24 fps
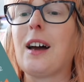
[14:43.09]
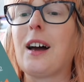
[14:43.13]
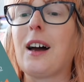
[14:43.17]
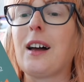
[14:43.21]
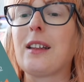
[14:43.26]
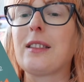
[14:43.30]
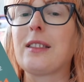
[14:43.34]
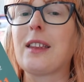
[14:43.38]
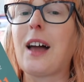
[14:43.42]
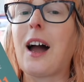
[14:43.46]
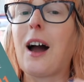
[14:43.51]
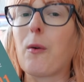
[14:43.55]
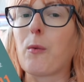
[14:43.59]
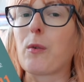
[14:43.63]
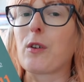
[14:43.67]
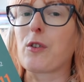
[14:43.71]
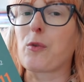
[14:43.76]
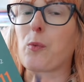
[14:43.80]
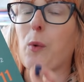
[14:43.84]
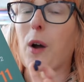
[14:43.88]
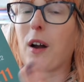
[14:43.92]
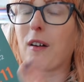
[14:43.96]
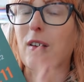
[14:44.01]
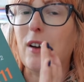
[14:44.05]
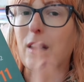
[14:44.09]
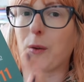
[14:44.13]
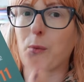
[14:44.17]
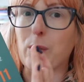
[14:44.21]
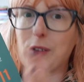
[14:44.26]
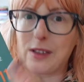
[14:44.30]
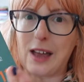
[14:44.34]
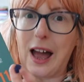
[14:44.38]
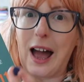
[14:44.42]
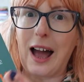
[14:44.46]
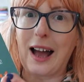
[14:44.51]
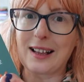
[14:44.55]
And that was where I
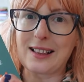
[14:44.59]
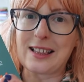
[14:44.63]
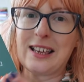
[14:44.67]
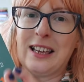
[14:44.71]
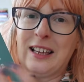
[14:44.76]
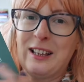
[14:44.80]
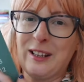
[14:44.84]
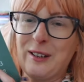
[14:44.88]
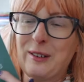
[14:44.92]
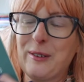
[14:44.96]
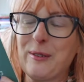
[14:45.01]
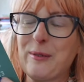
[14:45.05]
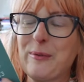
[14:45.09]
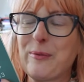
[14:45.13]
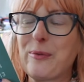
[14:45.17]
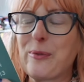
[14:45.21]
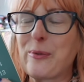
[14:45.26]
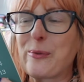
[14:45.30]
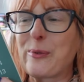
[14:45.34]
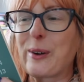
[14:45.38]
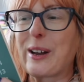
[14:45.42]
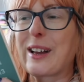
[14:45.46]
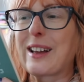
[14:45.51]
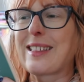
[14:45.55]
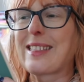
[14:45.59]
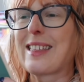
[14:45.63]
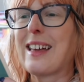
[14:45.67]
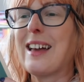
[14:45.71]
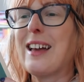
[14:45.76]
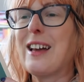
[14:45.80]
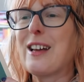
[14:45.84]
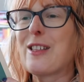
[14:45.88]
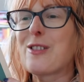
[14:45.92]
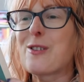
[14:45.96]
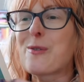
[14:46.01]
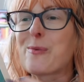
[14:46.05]
was at with
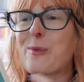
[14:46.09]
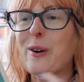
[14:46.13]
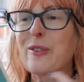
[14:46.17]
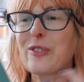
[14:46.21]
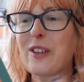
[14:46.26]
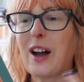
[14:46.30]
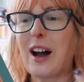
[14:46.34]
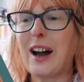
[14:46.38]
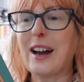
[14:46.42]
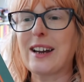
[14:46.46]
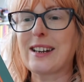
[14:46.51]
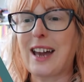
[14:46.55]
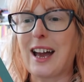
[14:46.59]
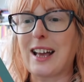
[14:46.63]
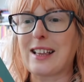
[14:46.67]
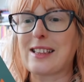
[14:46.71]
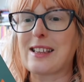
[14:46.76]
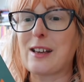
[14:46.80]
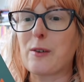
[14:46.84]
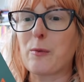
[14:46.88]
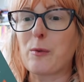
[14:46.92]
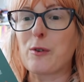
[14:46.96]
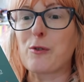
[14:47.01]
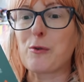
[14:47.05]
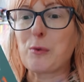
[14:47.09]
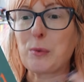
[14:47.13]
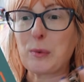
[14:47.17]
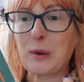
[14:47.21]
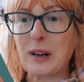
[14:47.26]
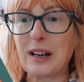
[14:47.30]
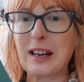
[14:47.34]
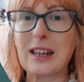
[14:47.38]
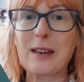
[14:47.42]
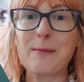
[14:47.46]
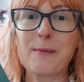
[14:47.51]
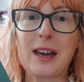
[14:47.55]
the one that I'd guess, it was
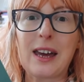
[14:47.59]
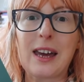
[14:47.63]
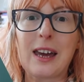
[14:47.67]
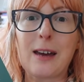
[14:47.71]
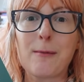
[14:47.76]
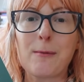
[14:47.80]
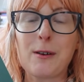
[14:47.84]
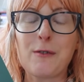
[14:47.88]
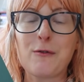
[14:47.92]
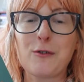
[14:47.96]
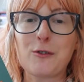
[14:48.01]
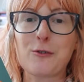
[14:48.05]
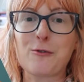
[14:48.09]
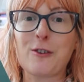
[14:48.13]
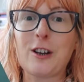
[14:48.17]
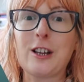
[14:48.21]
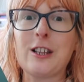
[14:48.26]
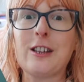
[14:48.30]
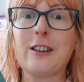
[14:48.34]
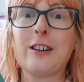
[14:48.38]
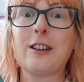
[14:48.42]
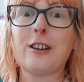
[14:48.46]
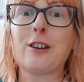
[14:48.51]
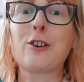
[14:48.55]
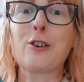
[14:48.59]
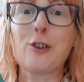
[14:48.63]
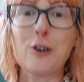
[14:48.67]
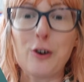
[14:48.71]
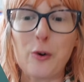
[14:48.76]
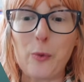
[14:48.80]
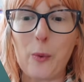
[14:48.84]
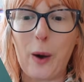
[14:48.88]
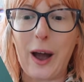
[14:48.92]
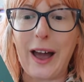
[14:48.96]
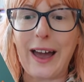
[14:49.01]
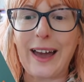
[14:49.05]
really making me frustrated in a
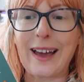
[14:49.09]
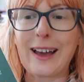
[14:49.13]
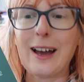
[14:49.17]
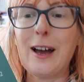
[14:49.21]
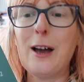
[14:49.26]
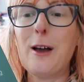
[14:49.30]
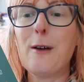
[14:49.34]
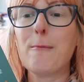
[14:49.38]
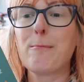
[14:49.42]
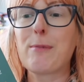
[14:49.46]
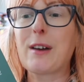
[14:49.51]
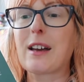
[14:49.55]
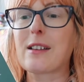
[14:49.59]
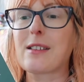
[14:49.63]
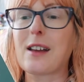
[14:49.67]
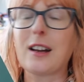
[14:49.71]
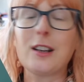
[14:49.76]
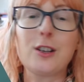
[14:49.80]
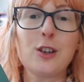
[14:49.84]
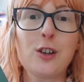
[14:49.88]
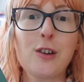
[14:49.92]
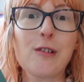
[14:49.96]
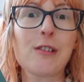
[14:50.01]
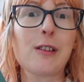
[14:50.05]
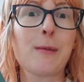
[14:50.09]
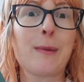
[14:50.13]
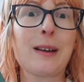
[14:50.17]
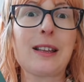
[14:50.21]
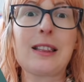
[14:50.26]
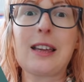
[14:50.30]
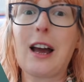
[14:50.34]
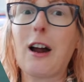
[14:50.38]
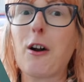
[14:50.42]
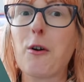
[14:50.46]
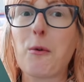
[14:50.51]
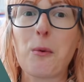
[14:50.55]
good way, because I knew something
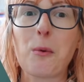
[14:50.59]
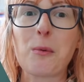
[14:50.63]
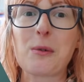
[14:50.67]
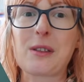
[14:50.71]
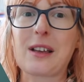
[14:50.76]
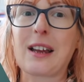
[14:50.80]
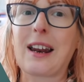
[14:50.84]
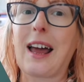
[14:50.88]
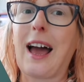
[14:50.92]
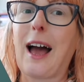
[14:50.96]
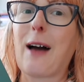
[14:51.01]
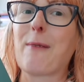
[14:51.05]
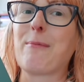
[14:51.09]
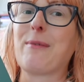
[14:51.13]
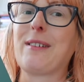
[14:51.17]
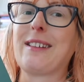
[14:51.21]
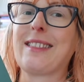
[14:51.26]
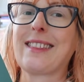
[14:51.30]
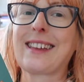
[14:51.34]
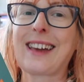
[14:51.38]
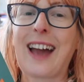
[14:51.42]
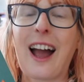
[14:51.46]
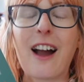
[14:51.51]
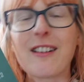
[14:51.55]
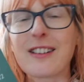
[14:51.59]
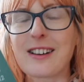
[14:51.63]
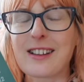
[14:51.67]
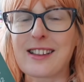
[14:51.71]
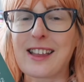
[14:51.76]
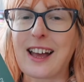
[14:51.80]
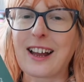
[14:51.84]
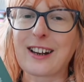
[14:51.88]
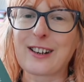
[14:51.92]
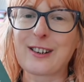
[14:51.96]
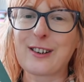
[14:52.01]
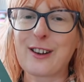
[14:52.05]
terrible was going to happen and the characters
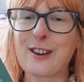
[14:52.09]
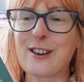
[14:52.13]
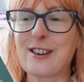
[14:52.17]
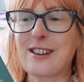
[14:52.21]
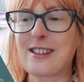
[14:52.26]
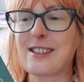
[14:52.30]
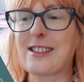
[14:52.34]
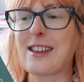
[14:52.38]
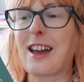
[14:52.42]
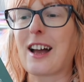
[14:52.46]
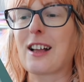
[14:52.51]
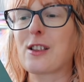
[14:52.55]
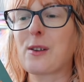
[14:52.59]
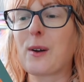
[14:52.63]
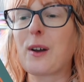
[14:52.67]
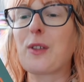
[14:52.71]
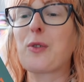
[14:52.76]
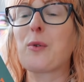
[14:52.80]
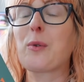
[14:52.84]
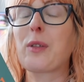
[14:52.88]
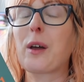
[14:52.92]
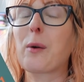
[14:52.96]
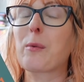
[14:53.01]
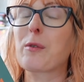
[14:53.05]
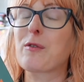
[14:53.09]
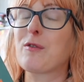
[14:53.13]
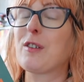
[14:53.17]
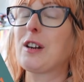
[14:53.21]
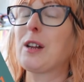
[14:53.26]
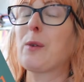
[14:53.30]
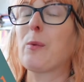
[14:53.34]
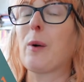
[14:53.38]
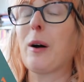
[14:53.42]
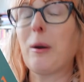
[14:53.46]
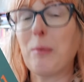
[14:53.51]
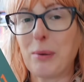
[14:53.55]
hadn't noticed yet. So I thought that was
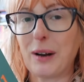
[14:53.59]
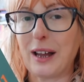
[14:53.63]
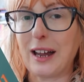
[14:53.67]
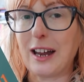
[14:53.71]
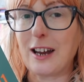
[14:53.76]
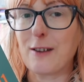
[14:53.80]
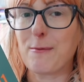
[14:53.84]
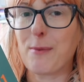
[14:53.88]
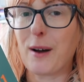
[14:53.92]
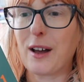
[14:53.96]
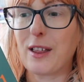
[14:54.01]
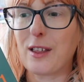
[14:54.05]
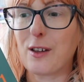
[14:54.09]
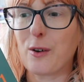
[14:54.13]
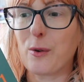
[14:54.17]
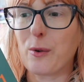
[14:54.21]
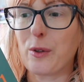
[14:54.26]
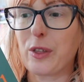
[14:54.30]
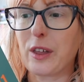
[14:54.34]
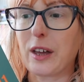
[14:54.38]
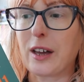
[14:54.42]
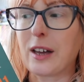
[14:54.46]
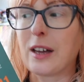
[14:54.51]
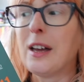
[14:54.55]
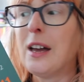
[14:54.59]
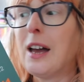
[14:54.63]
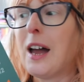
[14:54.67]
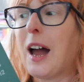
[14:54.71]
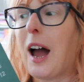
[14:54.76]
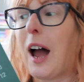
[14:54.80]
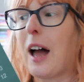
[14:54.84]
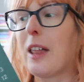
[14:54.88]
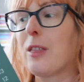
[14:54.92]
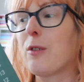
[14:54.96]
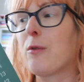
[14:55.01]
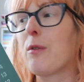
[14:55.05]
really well played by the author,
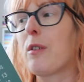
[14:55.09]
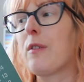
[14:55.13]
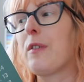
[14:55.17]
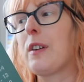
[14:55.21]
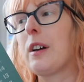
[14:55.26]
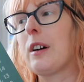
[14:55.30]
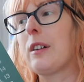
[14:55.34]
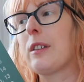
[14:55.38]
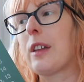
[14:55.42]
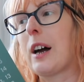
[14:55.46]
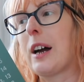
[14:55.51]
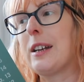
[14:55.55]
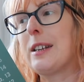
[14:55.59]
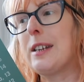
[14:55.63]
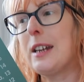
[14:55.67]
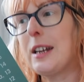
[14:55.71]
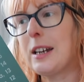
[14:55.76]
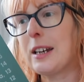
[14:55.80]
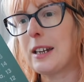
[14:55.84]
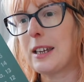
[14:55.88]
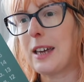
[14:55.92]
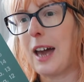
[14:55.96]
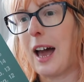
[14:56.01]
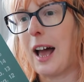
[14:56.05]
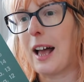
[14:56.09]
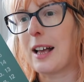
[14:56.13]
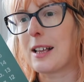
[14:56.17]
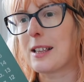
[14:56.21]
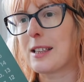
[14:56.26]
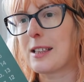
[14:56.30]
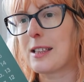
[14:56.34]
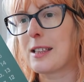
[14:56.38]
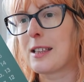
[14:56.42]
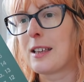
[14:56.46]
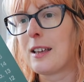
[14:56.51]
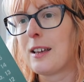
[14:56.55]
and the reveal that I didn't
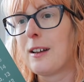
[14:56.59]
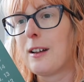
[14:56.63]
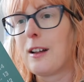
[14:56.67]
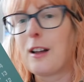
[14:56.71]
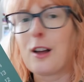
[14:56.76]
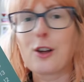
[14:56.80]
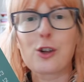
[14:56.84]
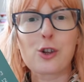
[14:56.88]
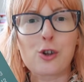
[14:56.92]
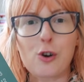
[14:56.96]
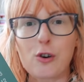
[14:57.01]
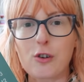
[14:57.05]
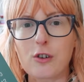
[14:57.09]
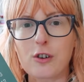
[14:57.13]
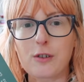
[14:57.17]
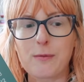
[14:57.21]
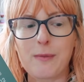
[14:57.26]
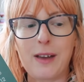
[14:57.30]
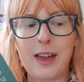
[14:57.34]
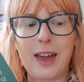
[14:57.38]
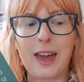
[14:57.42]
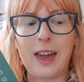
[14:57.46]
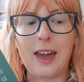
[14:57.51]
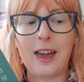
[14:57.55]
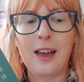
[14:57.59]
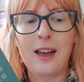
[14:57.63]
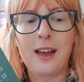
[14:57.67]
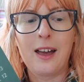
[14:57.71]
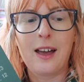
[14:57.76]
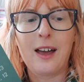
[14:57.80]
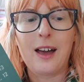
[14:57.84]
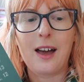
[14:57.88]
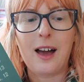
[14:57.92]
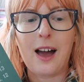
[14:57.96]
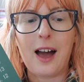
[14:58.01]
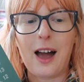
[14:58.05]
guess shocked me,
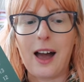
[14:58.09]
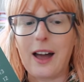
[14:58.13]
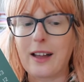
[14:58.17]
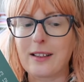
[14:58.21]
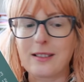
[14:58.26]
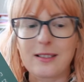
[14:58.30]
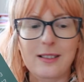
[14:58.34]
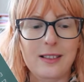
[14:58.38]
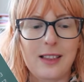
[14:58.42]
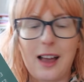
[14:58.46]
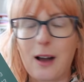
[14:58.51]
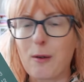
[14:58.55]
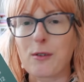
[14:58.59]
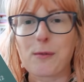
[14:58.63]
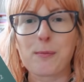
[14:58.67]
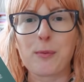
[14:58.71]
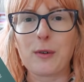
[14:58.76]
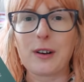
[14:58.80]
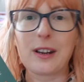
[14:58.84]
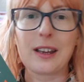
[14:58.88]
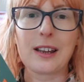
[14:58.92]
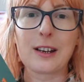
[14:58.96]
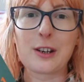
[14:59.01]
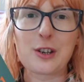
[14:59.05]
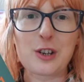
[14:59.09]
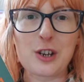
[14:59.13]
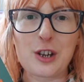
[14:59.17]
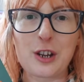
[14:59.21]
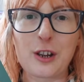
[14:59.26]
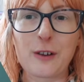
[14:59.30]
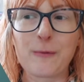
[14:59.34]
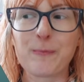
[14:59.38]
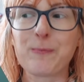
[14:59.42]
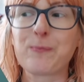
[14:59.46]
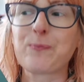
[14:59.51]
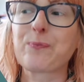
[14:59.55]
and that was brilliant
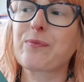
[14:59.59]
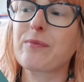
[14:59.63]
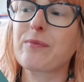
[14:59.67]
too.